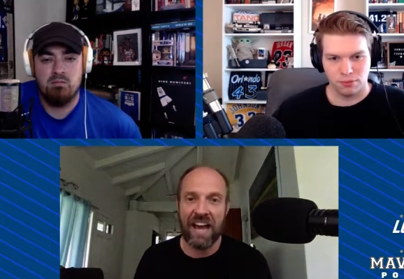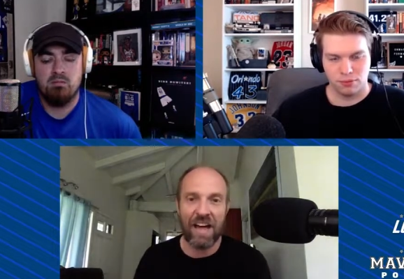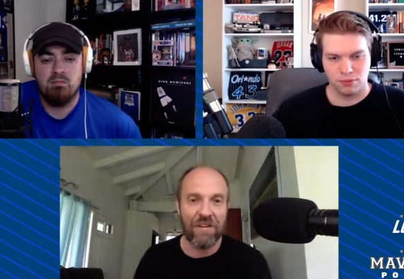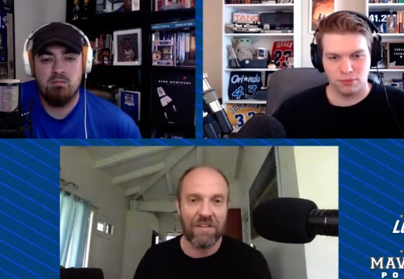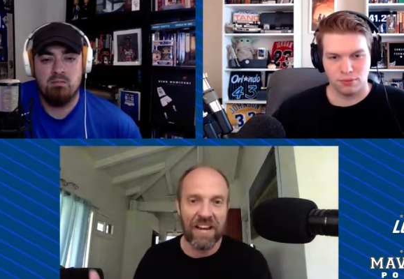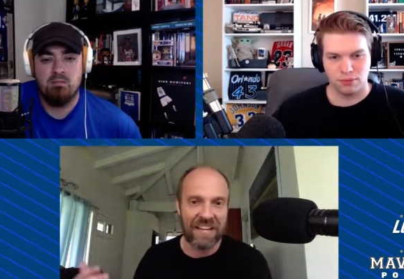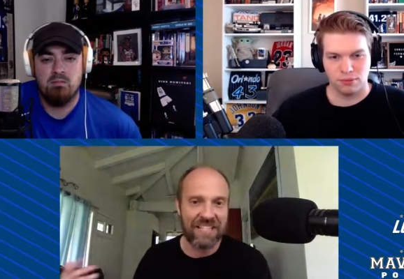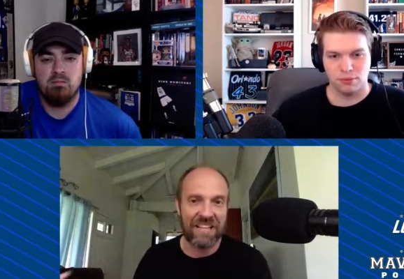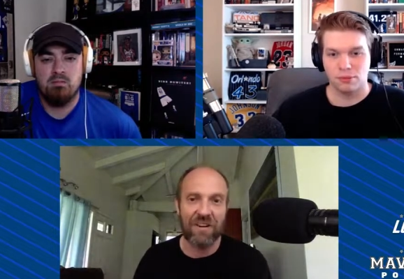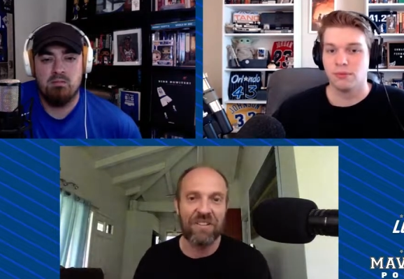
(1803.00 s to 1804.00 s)
Speaker 1: and other
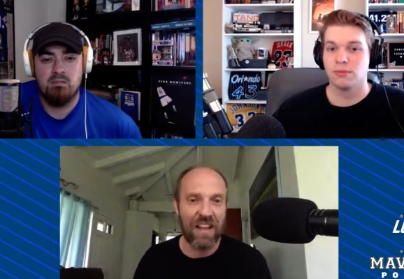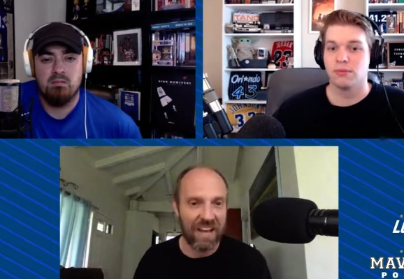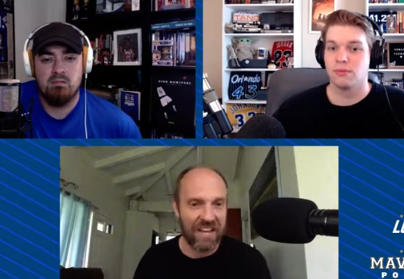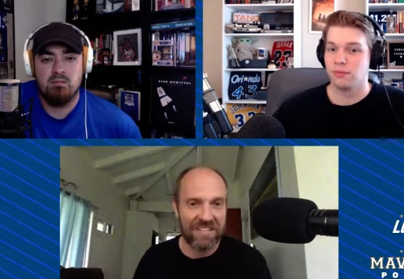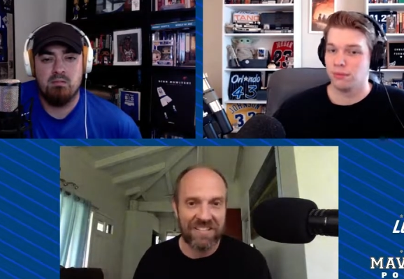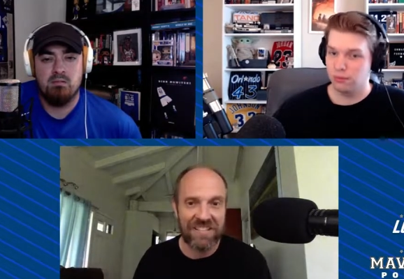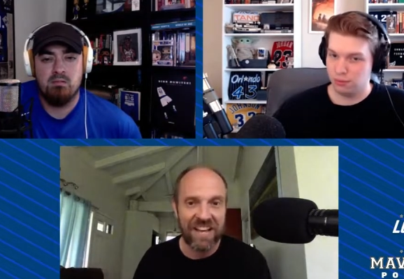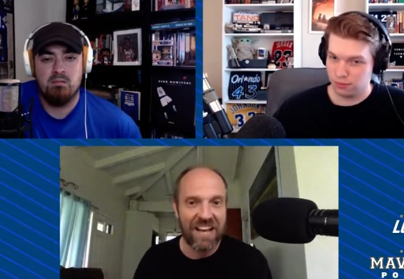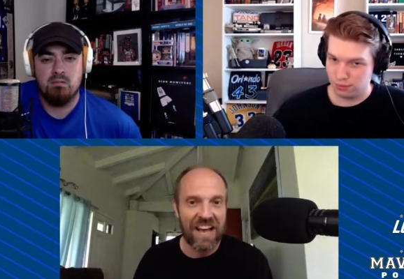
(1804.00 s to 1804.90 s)
Excel clients.